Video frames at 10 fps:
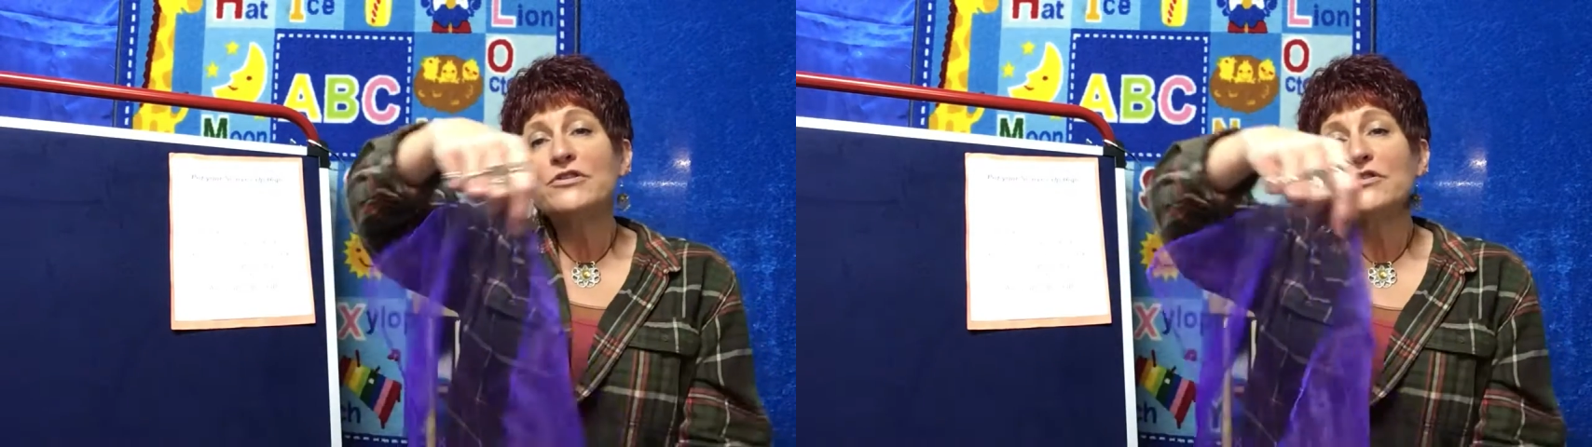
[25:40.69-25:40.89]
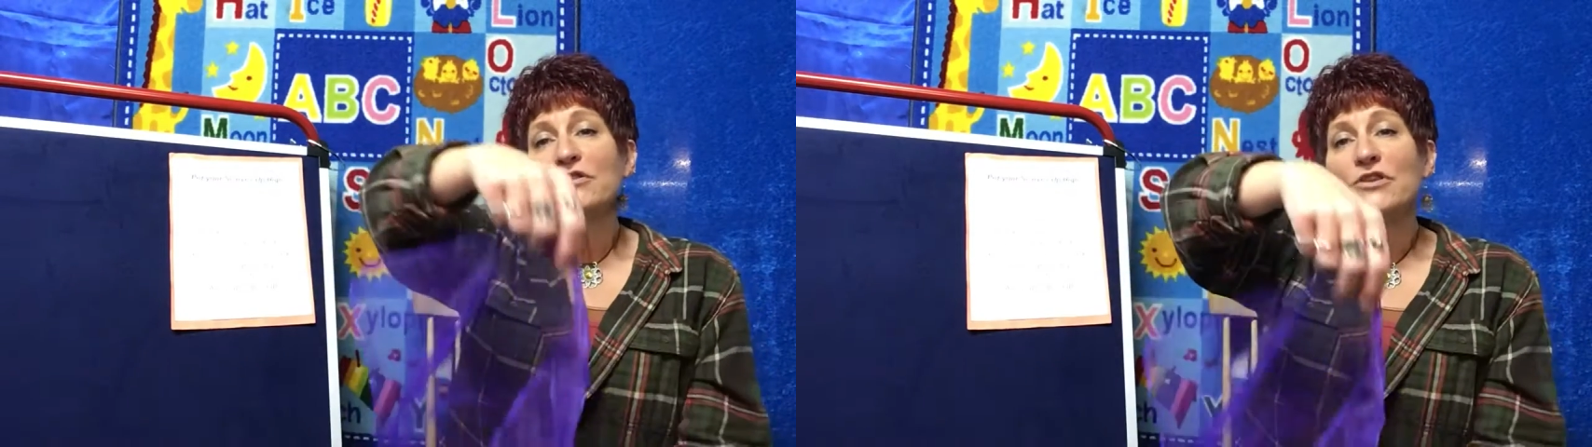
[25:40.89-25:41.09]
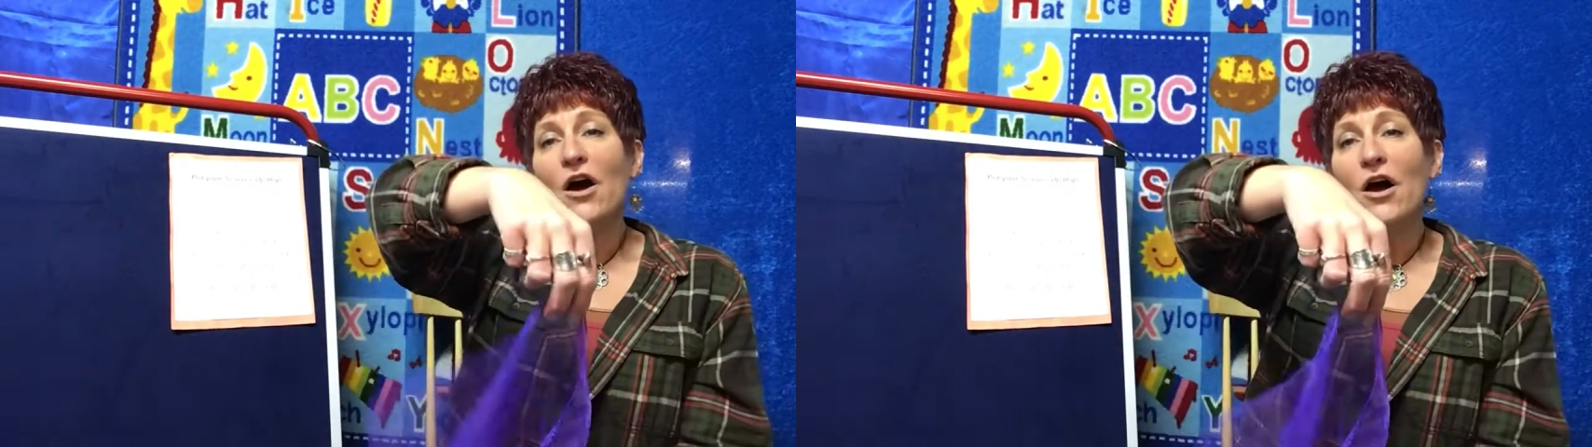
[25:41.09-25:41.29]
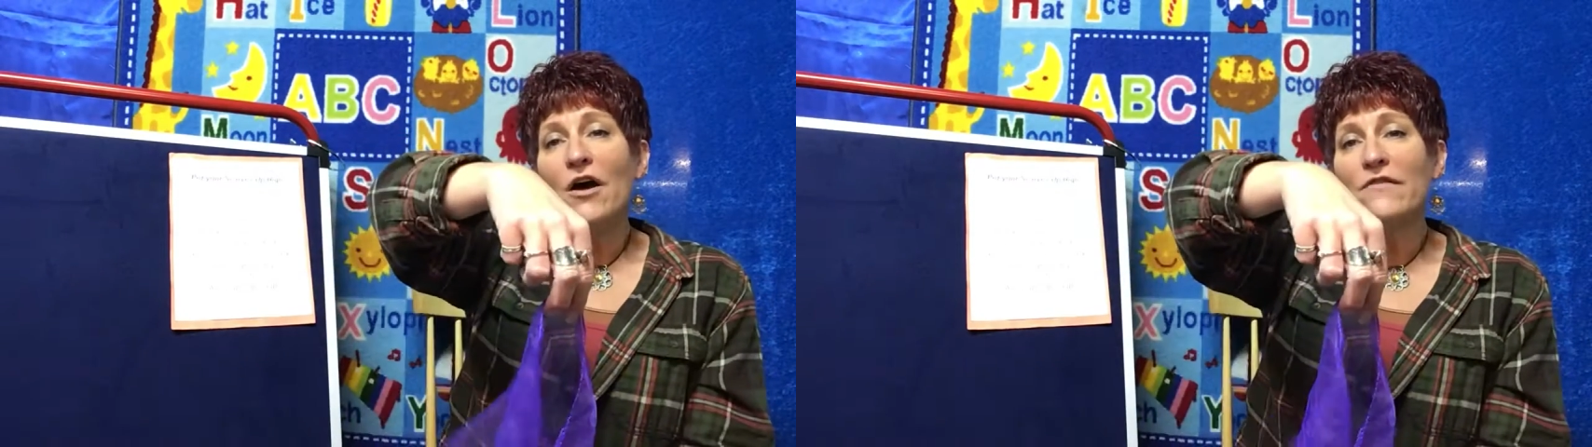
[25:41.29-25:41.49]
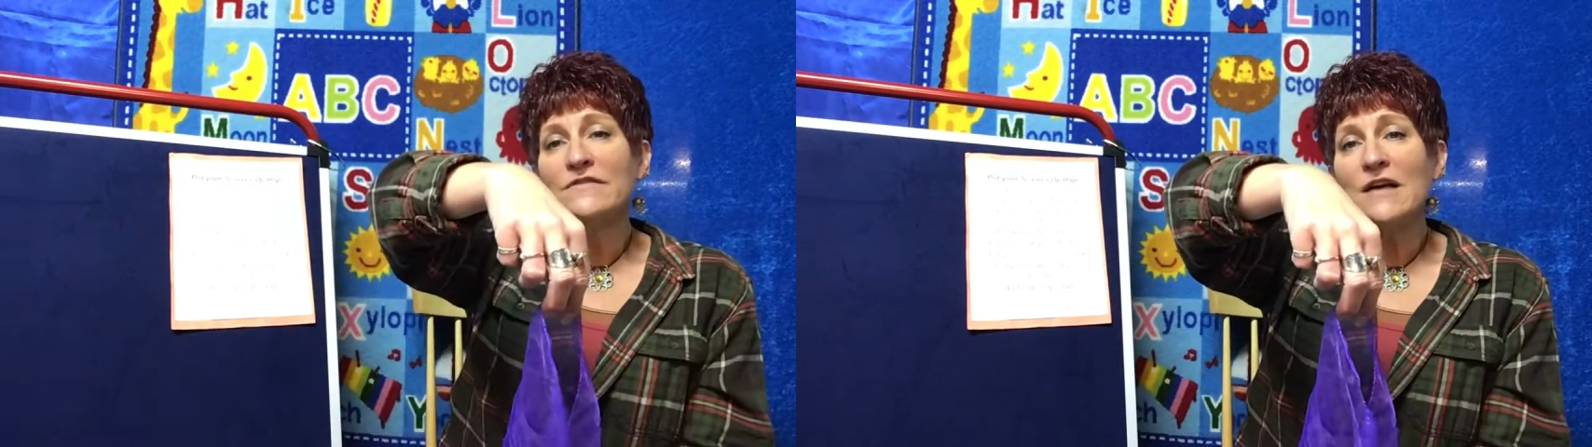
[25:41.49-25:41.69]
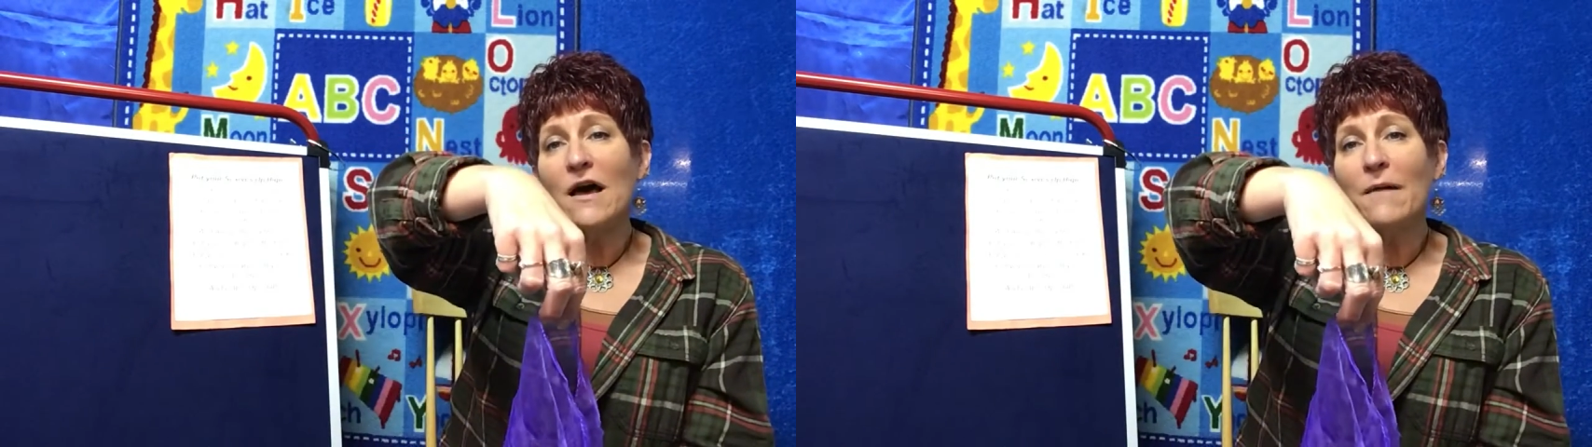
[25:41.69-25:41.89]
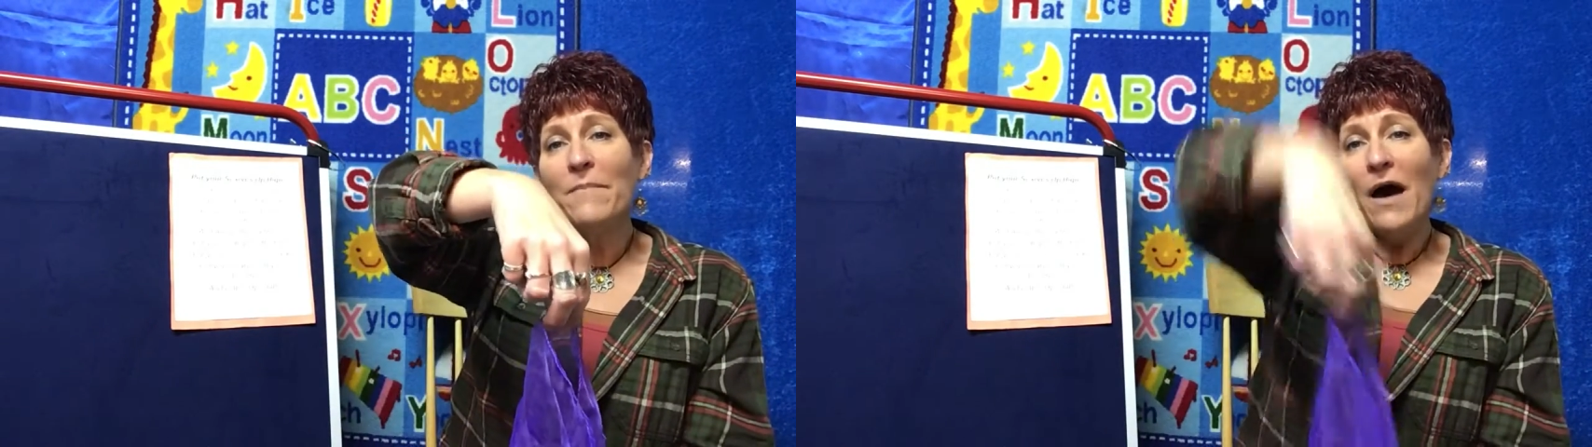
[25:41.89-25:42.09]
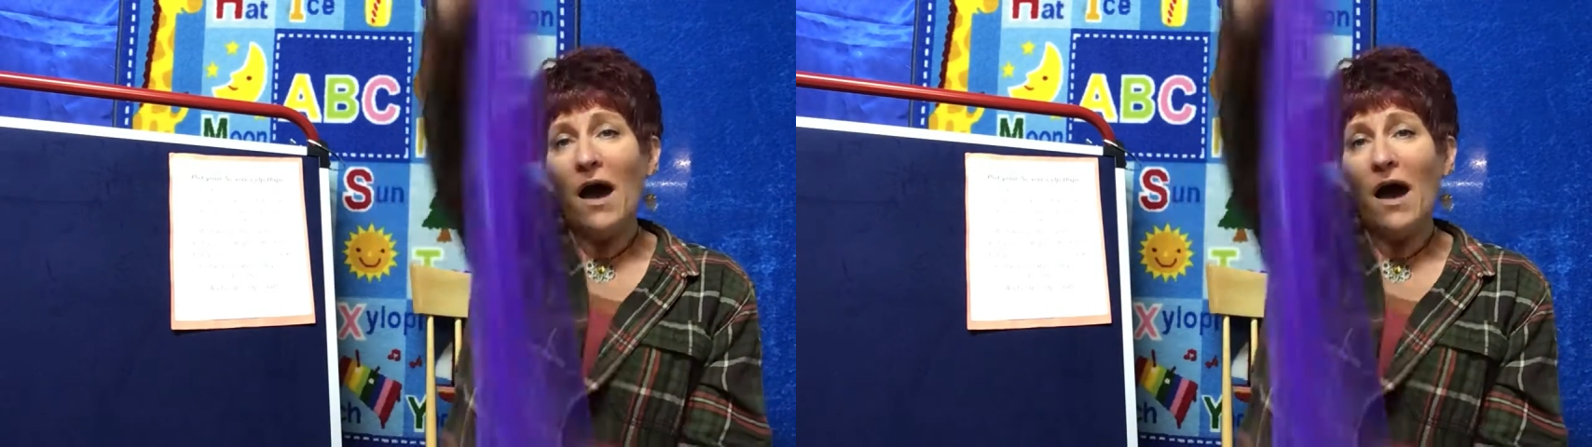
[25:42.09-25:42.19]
your scarves up